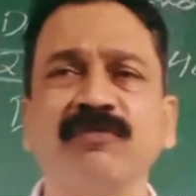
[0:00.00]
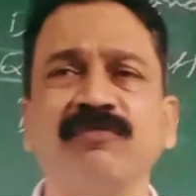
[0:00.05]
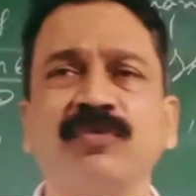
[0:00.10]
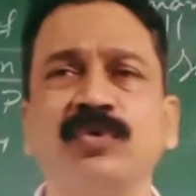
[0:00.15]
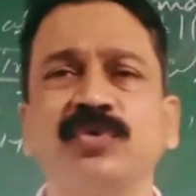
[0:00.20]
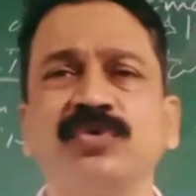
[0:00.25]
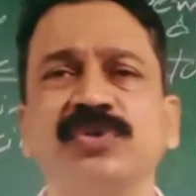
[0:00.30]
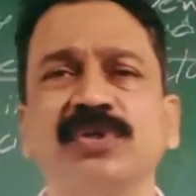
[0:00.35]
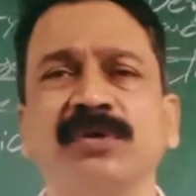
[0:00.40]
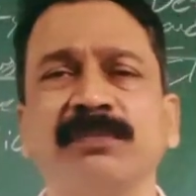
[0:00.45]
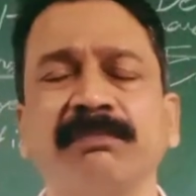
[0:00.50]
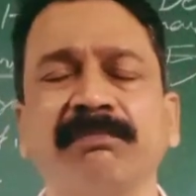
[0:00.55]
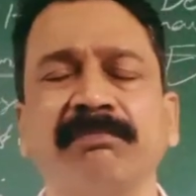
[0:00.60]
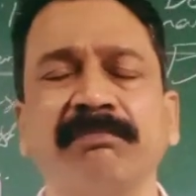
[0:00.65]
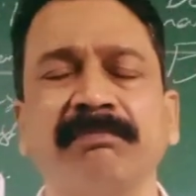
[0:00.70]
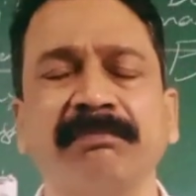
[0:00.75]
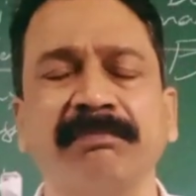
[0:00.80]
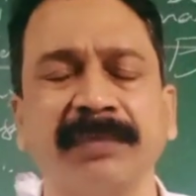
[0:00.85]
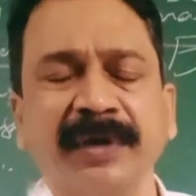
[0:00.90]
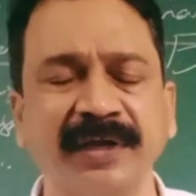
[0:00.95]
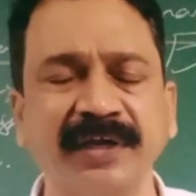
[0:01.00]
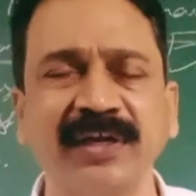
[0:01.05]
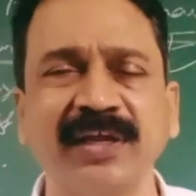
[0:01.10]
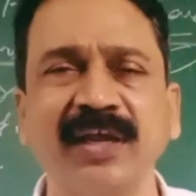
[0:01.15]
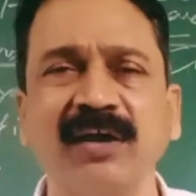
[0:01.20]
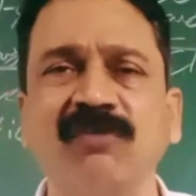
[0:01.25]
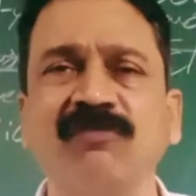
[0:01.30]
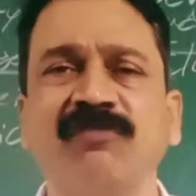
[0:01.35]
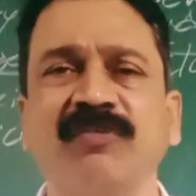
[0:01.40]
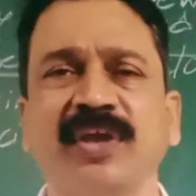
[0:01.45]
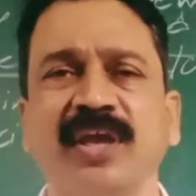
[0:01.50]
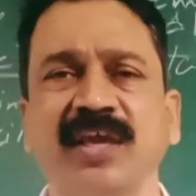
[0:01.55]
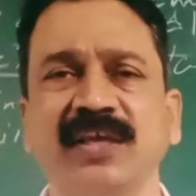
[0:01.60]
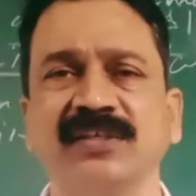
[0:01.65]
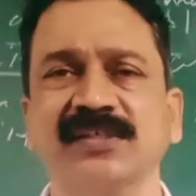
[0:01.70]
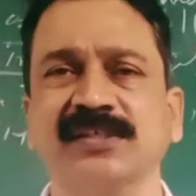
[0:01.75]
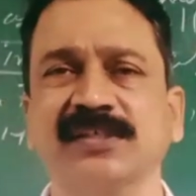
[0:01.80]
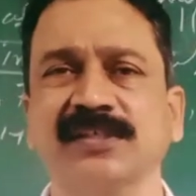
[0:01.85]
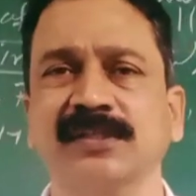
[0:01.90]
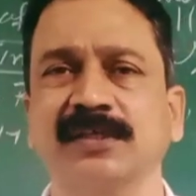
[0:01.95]
future plenty of
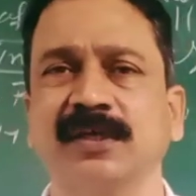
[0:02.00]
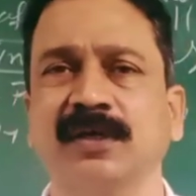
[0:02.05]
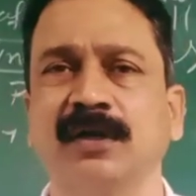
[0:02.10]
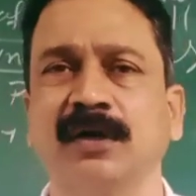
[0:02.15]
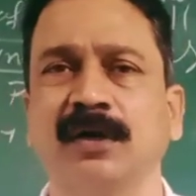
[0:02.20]
ways.